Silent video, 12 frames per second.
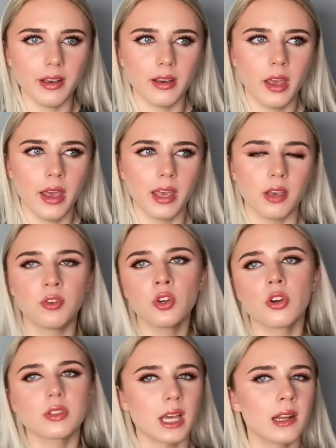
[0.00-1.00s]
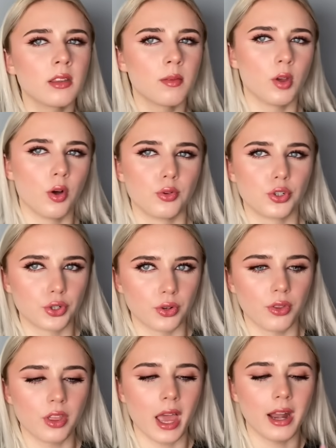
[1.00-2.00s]
shit if you're not telling them the whole
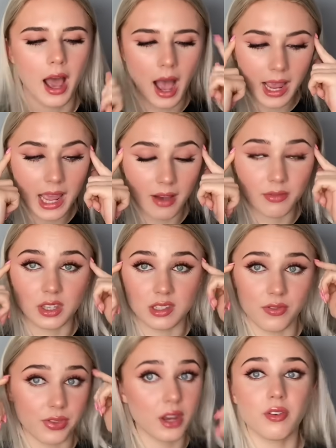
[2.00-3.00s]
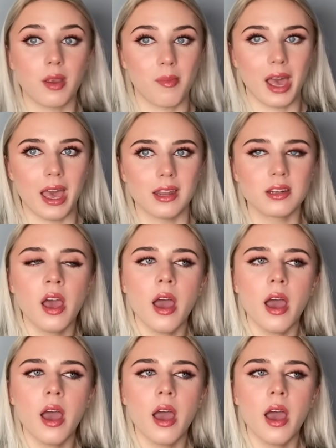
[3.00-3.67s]
truth. And I have this theory in my head